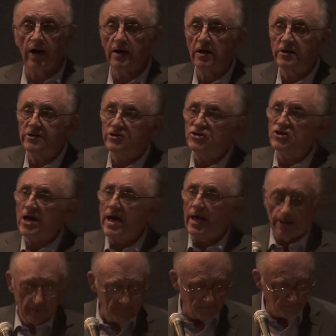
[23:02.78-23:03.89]
to understand.
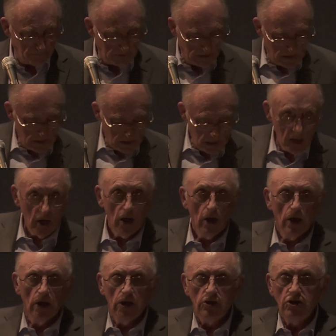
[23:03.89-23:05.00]

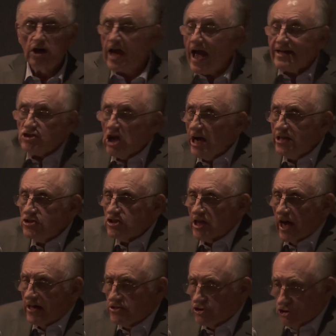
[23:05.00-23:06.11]
You can't change the
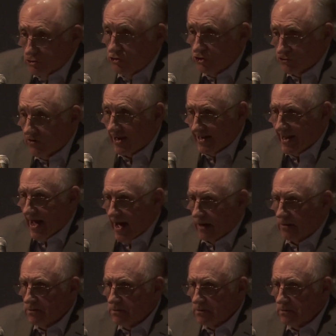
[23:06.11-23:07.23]
Constitution right now.
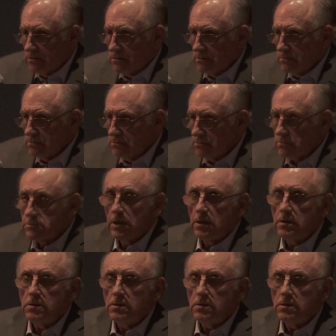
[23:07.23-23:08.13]
Okay?